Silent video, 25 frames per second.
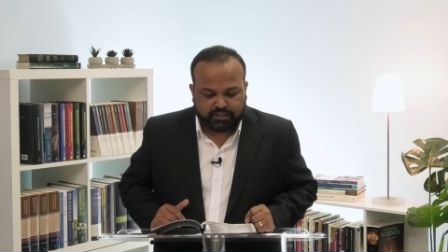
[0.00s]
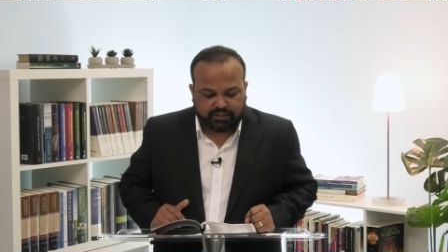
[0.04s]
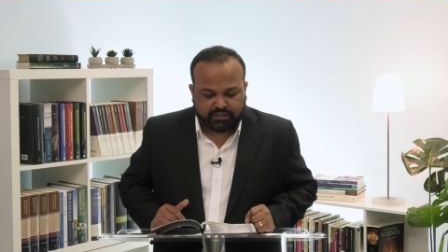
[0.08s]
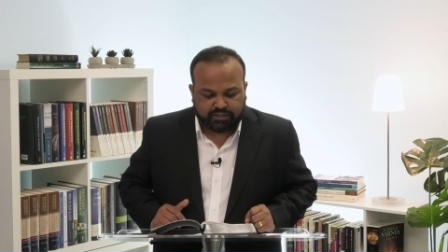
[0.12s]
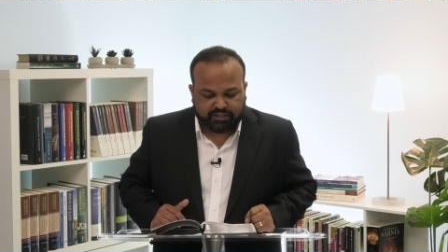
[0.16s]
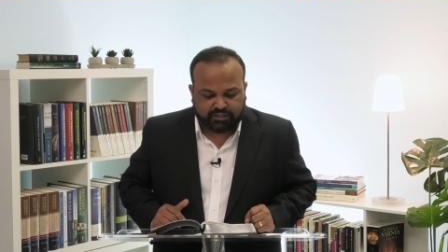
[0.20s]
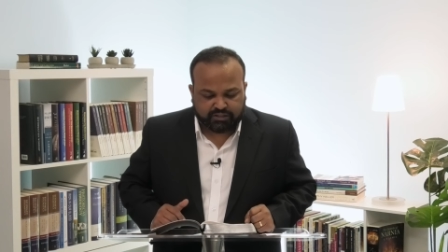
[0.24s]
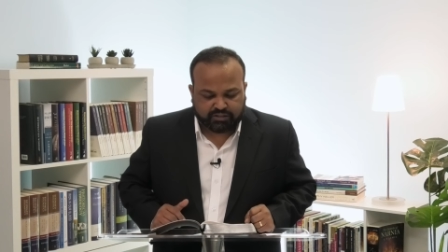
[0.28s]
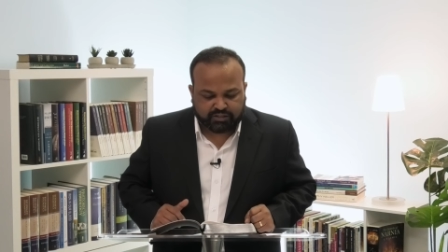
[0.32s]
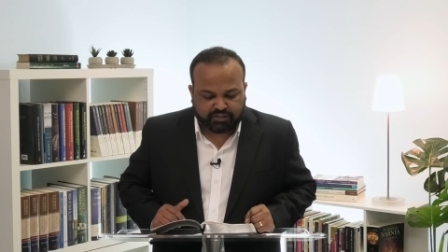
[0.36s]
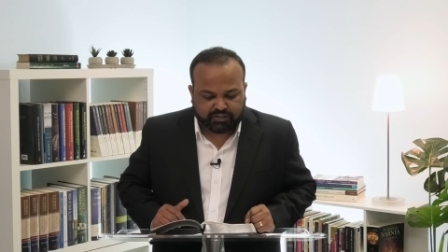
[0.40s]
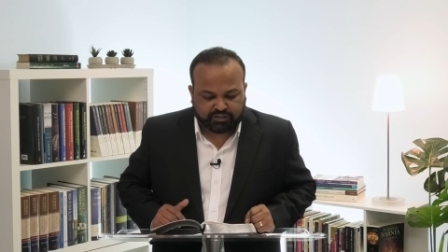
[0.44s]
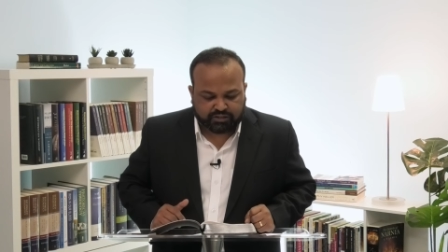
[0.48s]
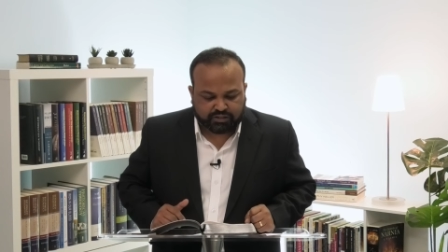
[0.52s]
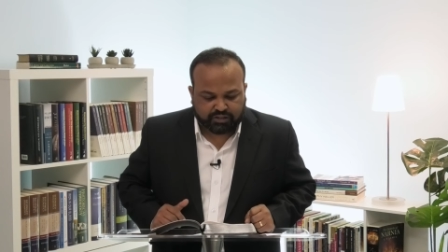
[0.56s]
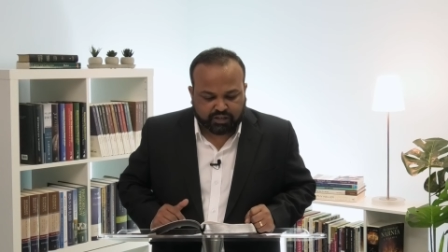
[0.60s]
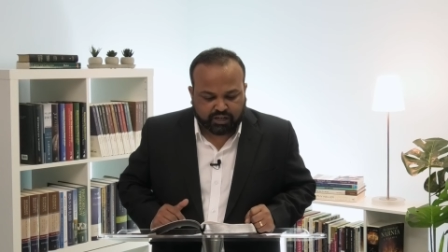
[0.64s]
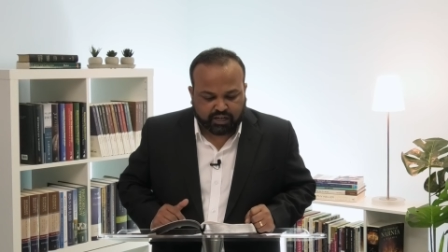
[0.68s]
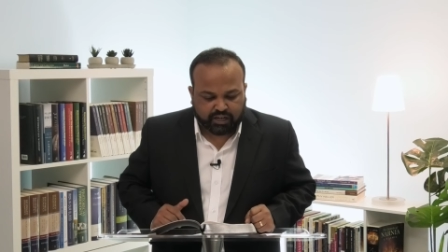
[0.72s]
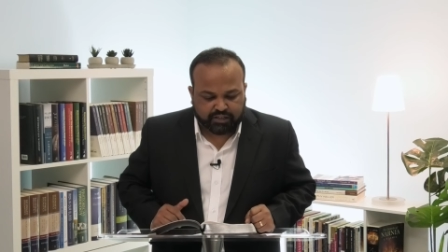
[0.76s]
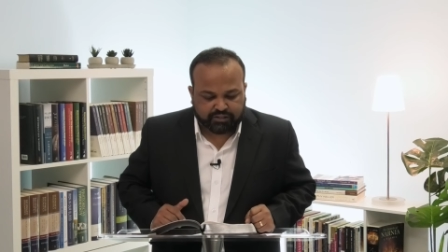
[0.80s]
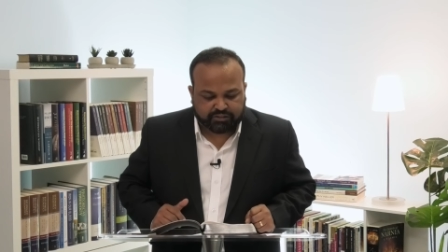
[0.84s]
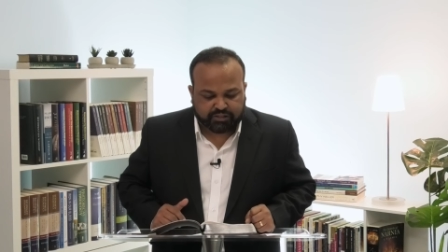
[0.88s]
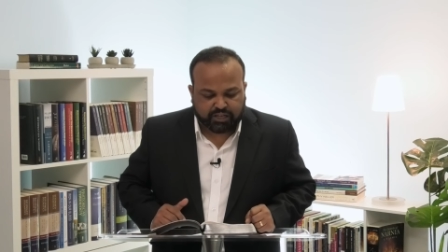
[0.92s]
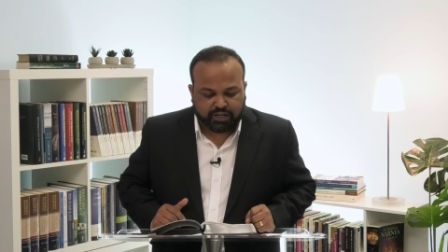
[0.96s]
Jesus
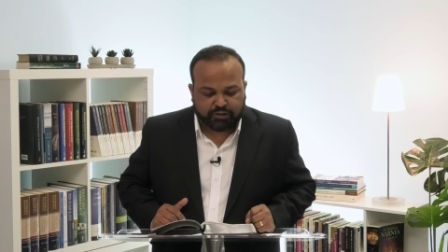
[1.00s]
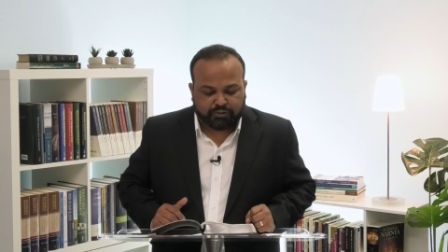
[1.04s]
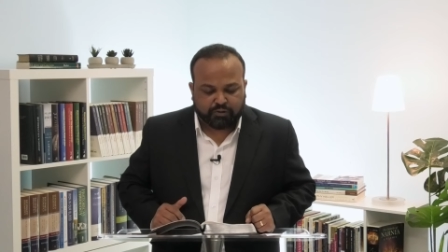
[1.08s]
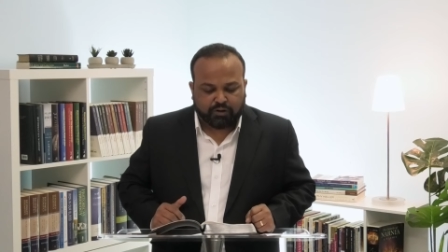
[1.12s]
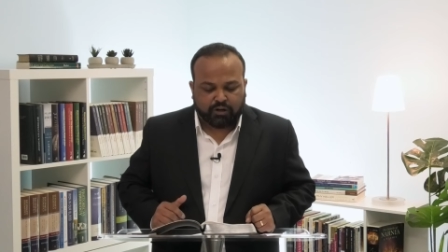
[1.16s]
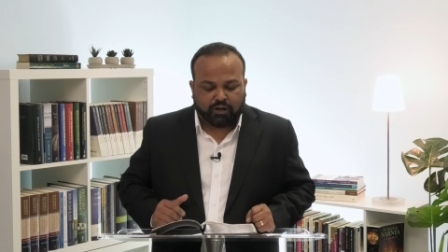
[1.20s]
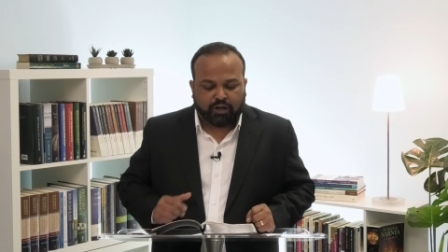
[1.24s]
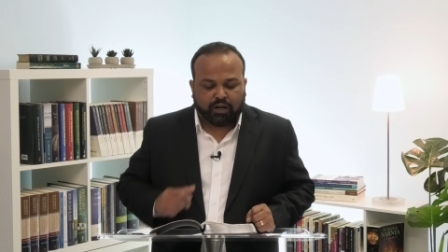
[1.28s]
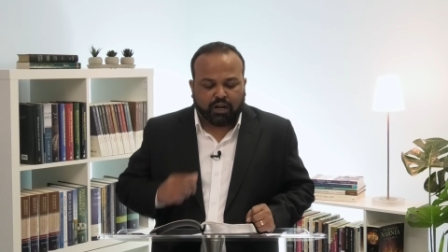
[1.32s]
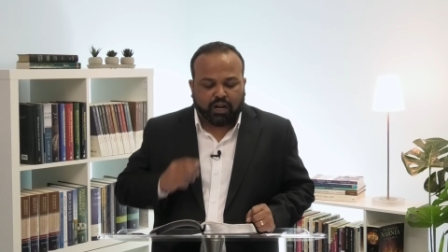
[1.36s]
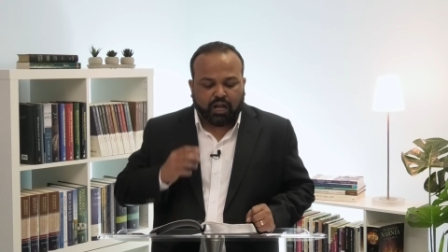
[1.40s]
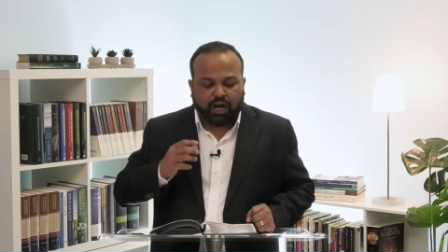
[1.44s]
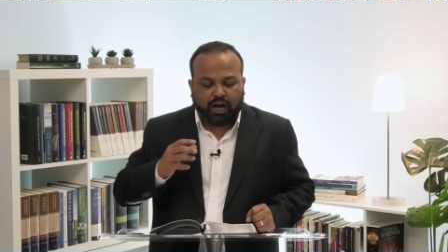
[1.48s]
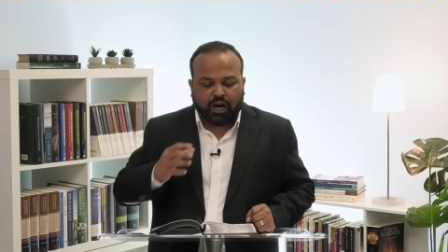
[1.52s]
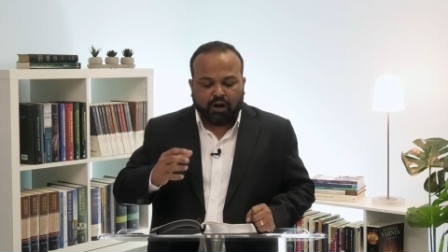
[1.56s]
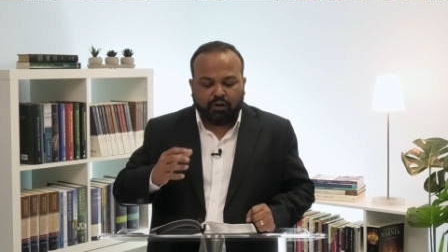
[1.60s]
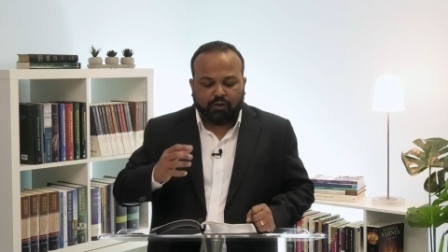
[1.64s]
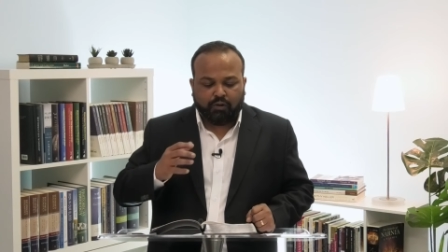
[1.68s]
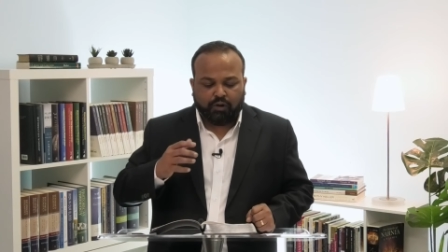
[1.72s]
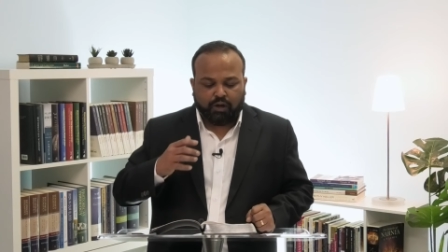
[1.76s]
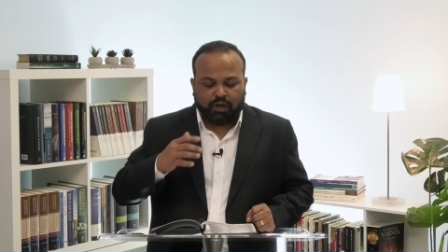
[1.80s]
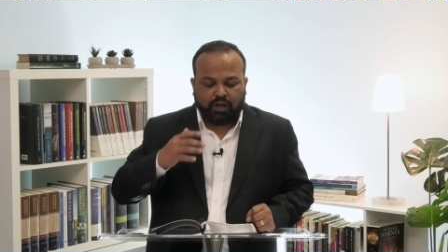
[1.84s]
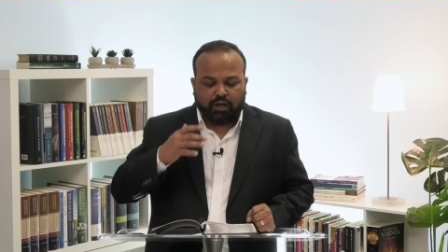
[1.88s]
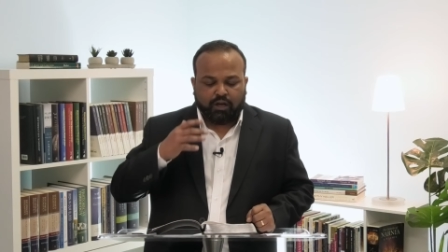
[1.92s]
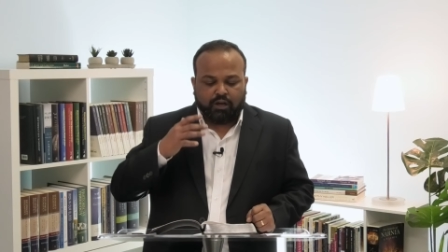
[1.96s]
Christ and to
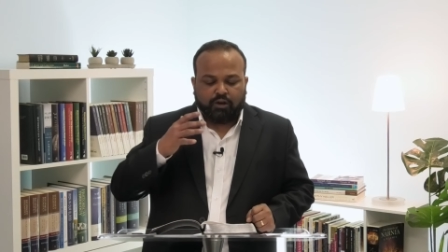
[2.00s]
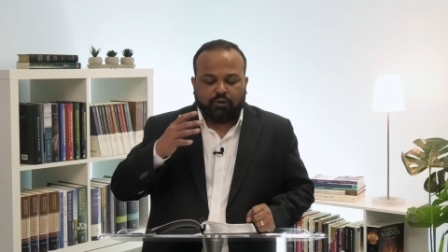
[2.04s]
love